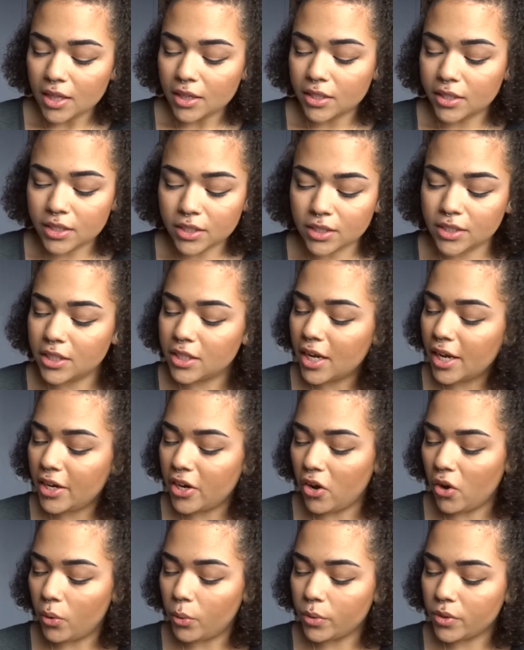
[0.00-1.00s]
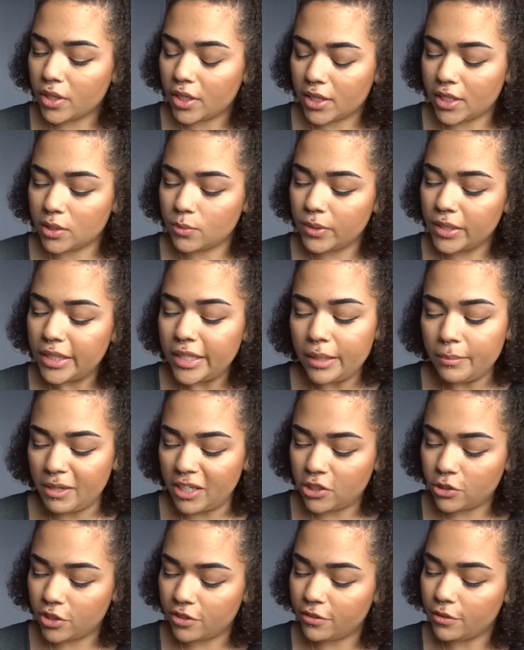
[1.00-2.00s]
Little did I know that this would lead me
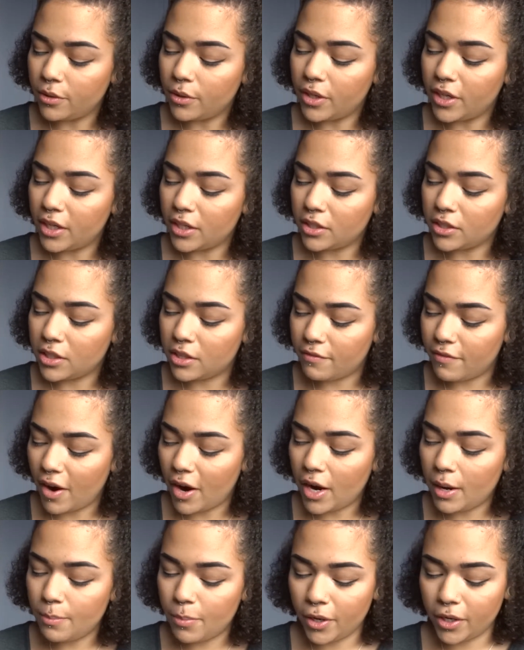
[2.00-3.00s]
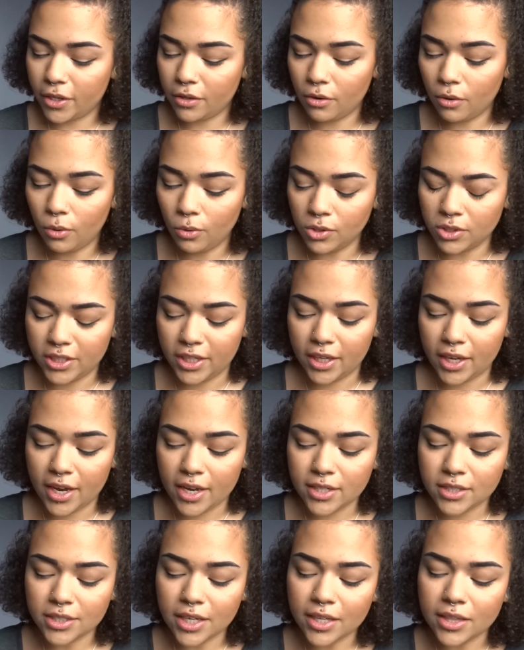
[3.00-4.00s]
to the very book you're holding.
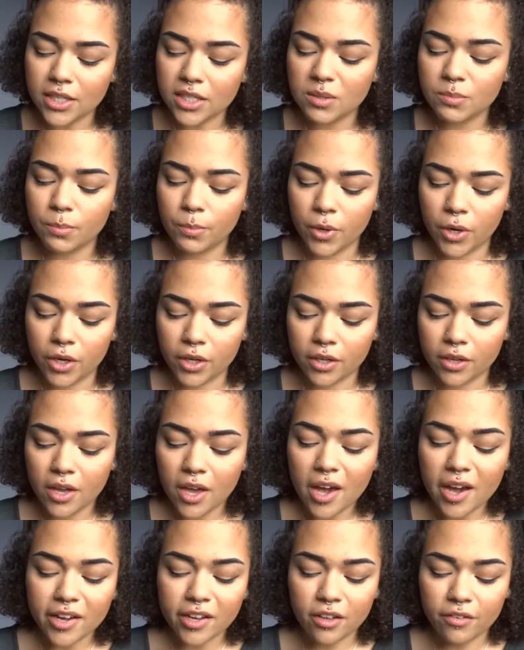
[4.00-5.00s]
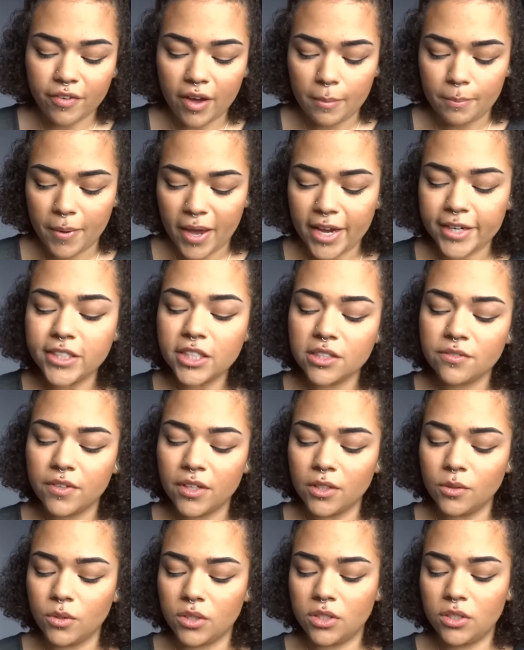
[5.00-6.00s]
Inside this book, you'll find pages
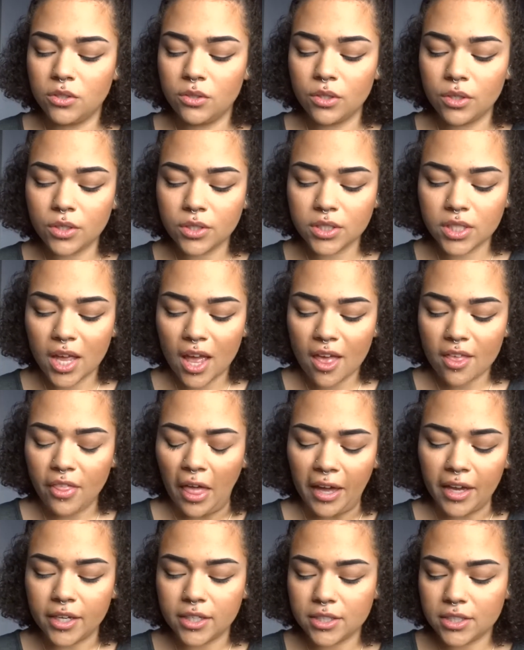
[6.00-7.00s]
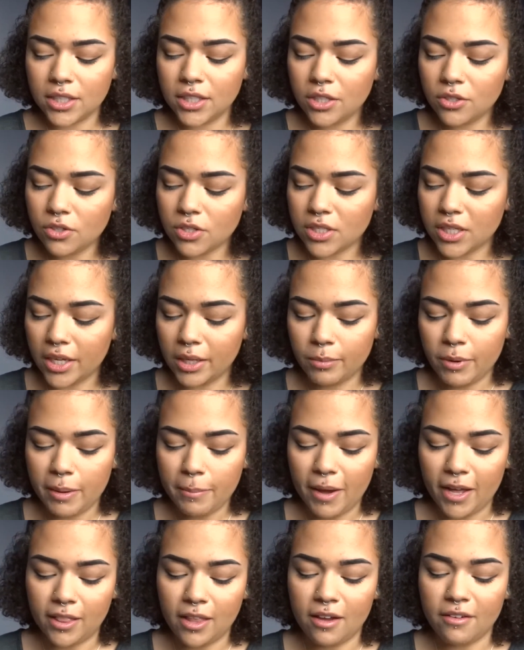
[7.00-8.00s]
filled with doodles that continue to celebrate
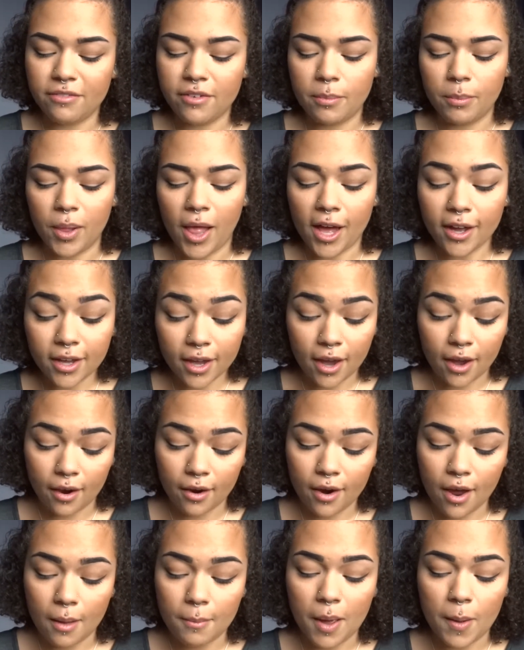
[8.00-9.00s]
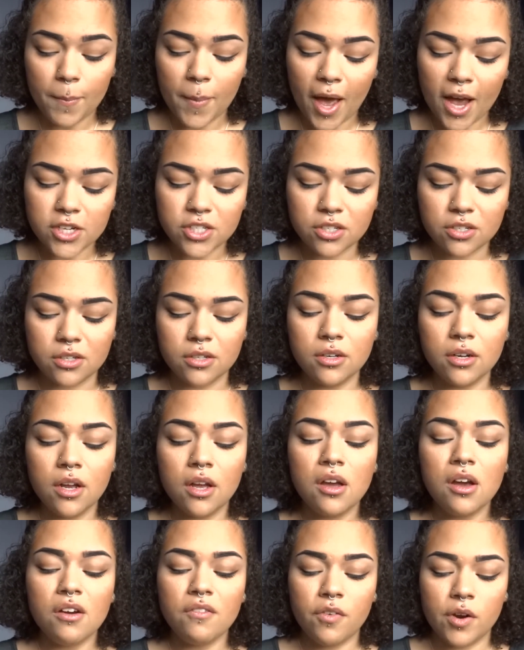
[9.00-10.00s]
my love for black hair and my passion
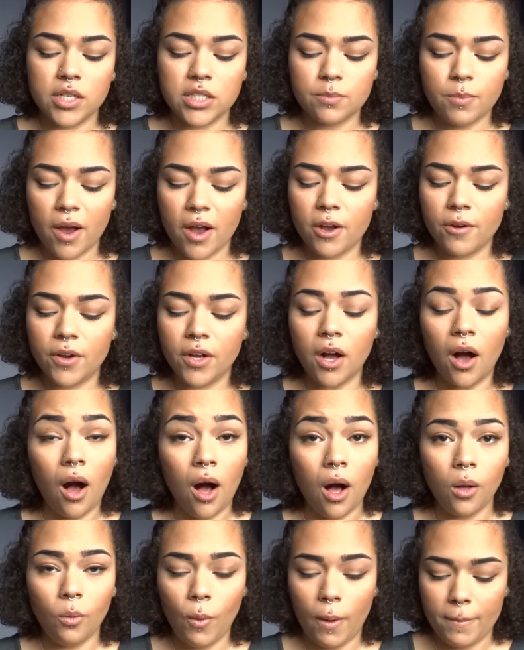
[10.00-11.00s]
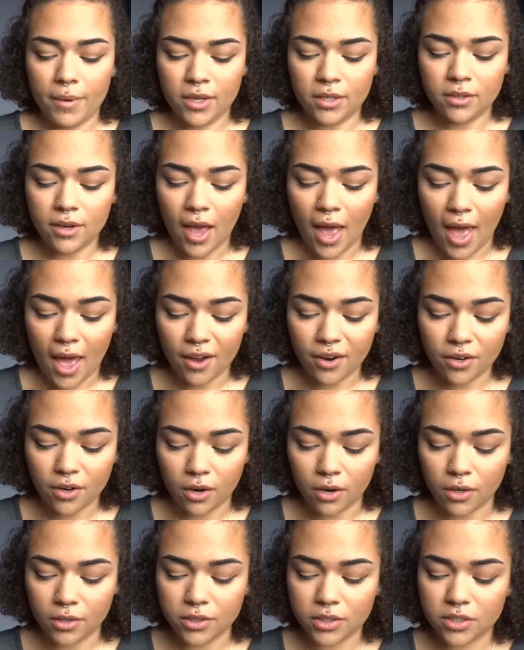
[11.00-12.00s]
for inspiring all women and
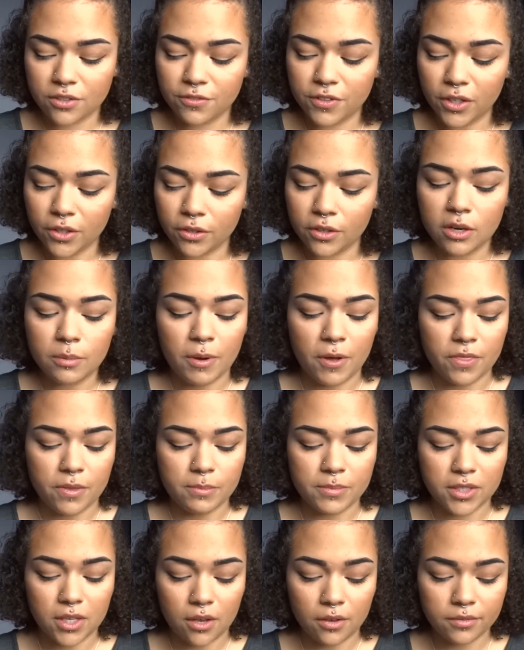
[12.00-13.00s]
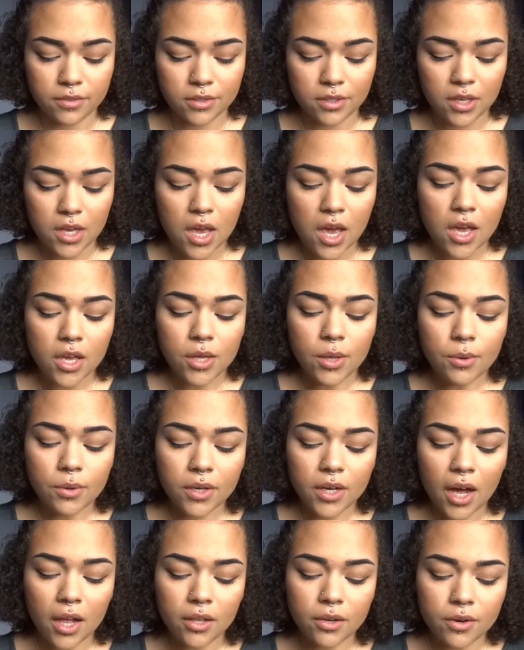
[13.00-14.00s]
girls to feel good about themselves. You can
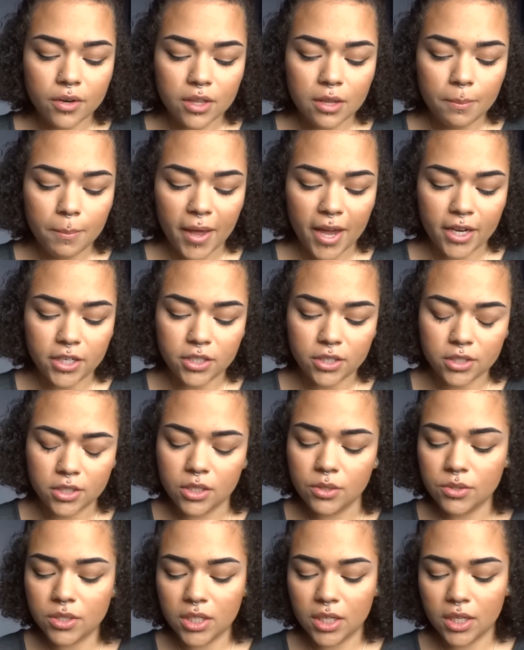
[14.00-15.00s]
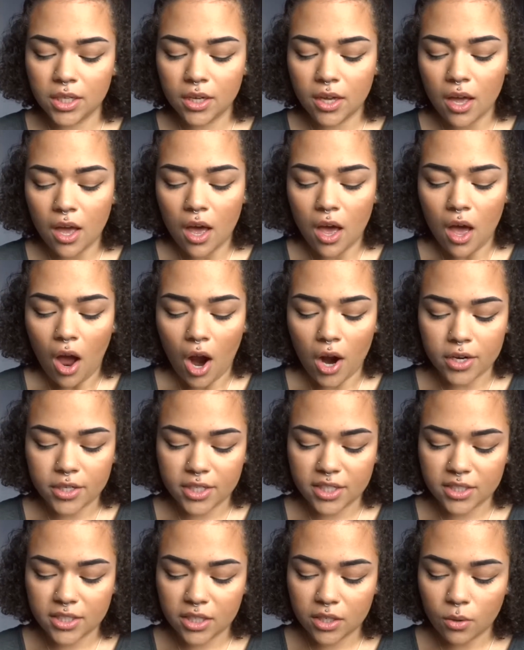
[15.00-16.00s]
color in the pages using
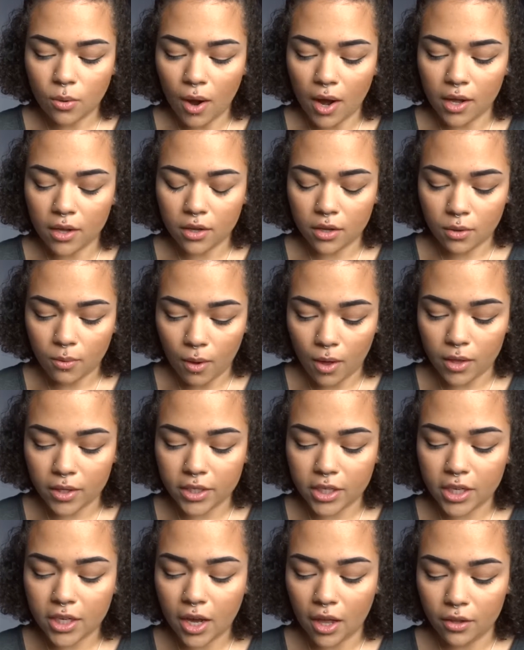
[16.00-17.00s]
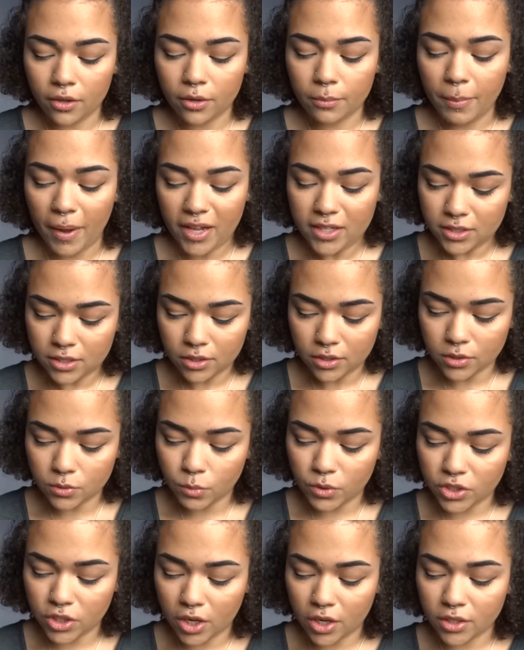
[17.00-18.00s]
artistic quality colored pencils,
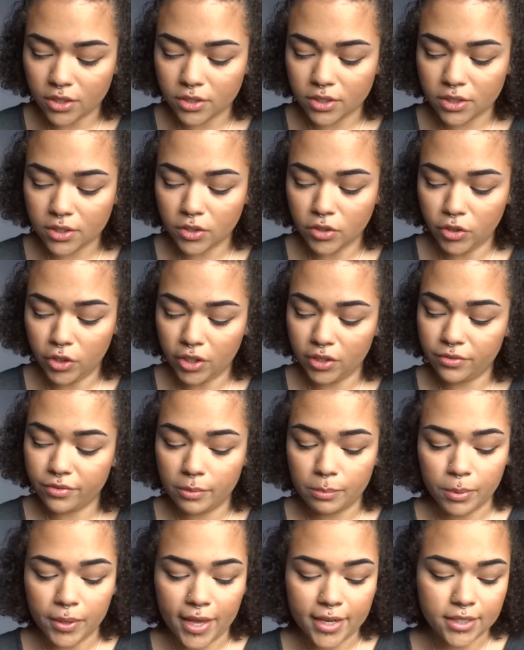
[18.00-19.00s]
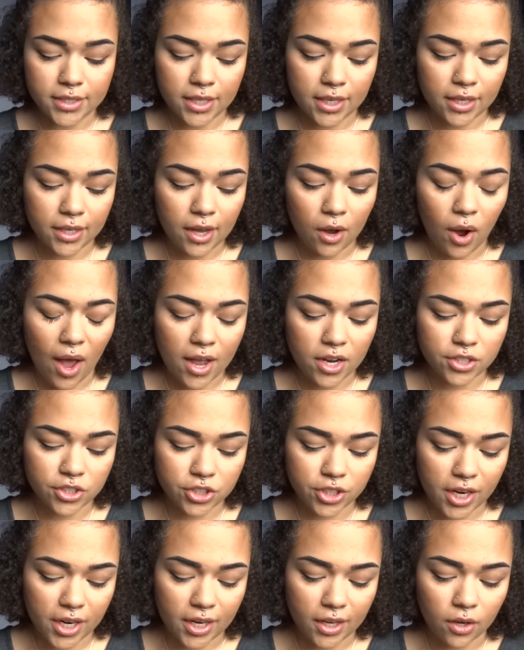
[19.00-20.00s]
which are good for blending and
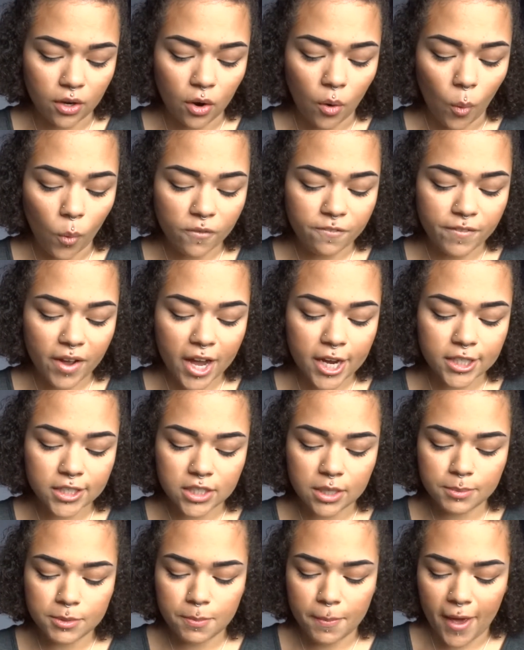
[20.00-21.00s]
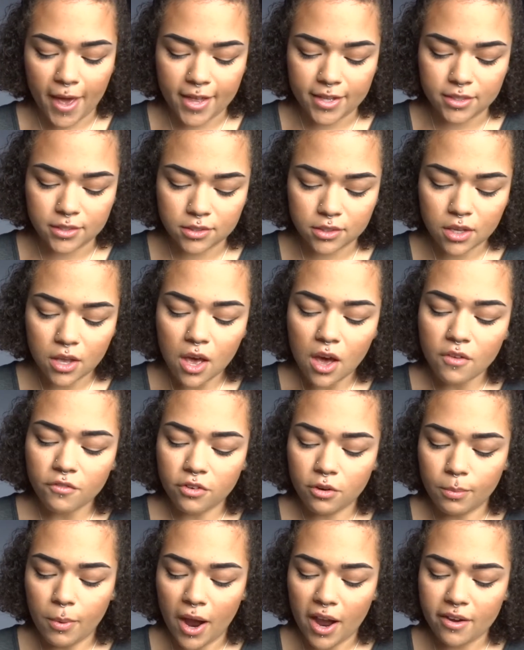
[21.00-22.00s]
shading, or fine-tipped pens
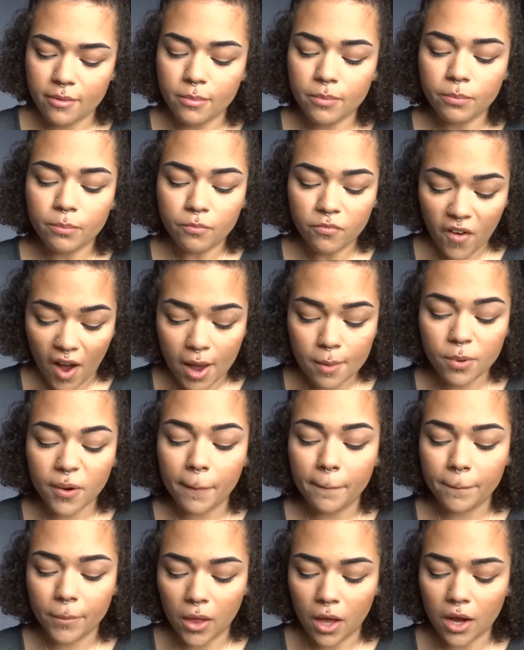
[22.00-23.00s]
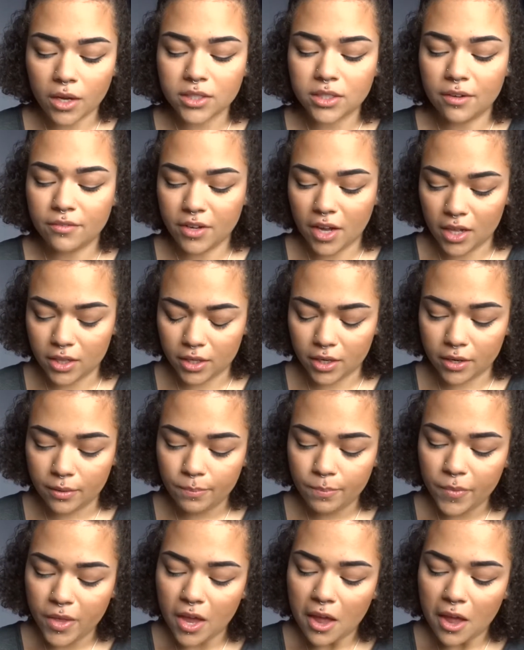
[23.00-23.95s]
for vibrant blocks of color.